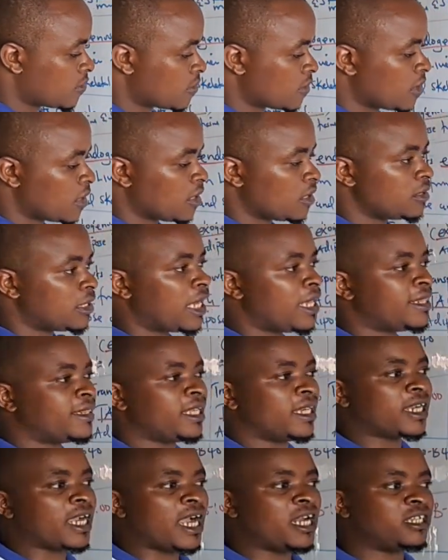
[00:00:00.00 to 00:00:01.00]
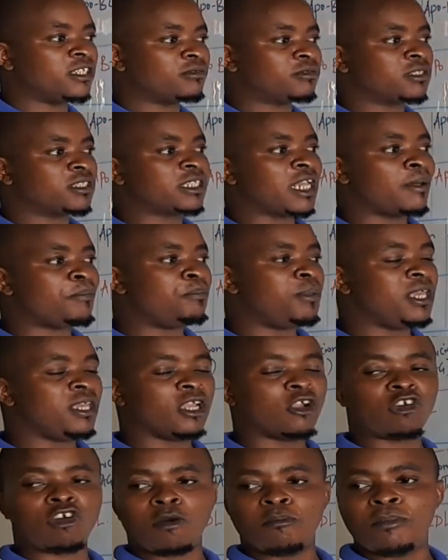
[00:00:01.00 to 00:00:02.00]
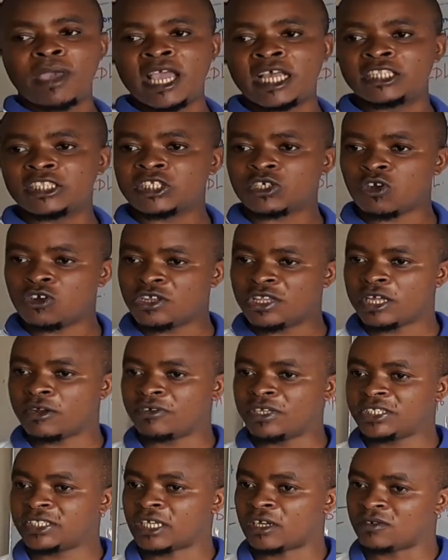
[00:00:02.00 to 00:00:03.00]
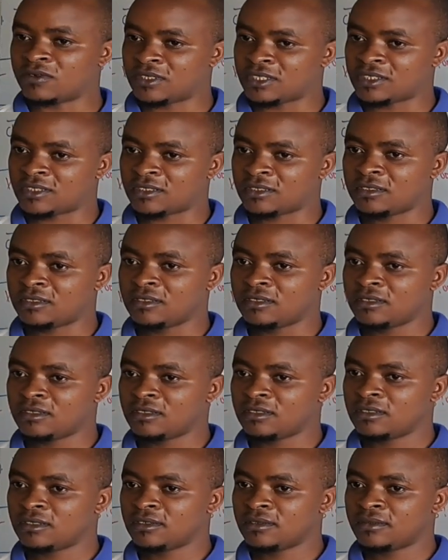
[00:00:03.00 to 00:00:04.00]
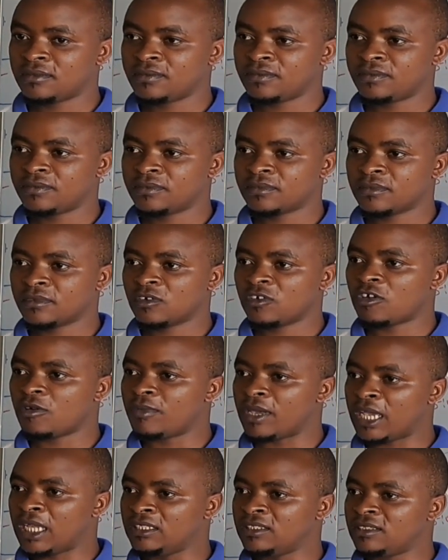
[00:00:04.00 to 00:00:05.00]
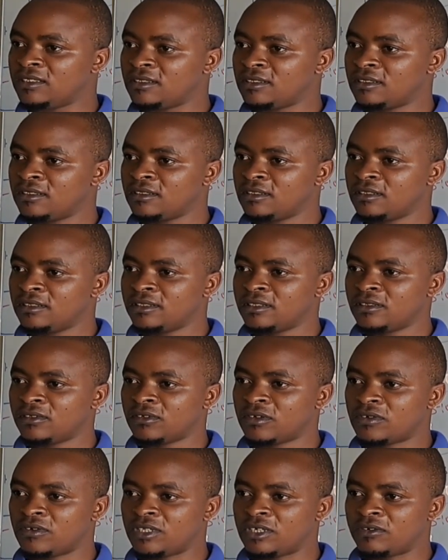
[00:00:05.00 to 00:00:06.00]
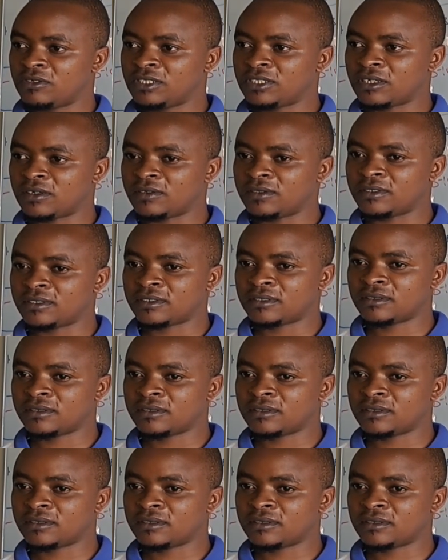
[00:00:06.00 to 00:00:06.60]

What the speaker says: Then they can say comment on the results. Comment on the results.